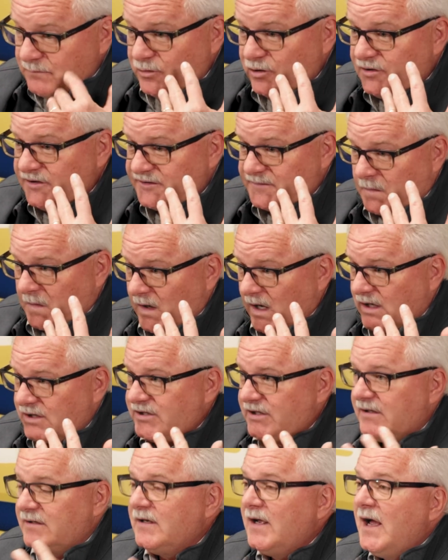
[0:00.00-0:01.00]
mucus
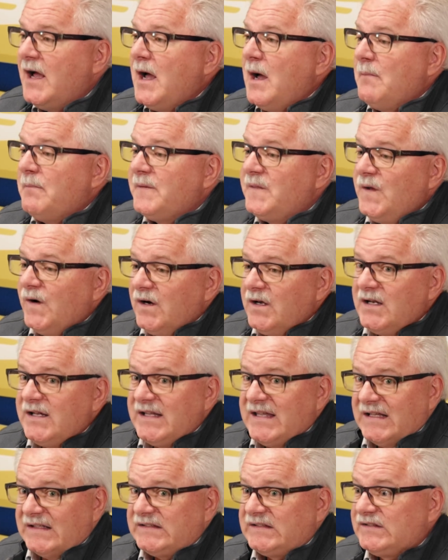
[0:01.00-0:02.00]
production, but they're going to
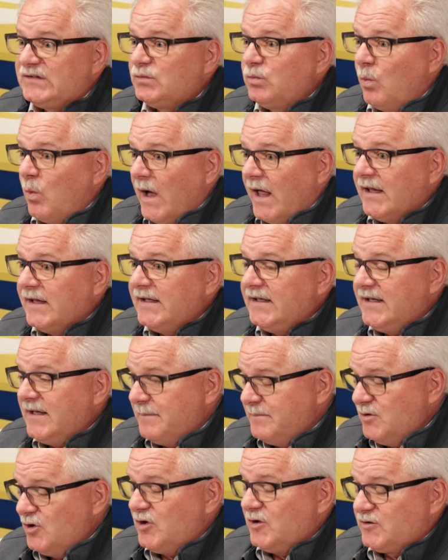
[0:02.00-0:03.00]
get swelling
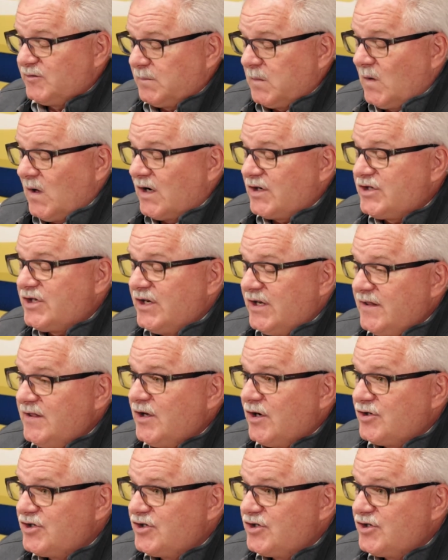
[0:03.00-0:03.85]
and mucus production in their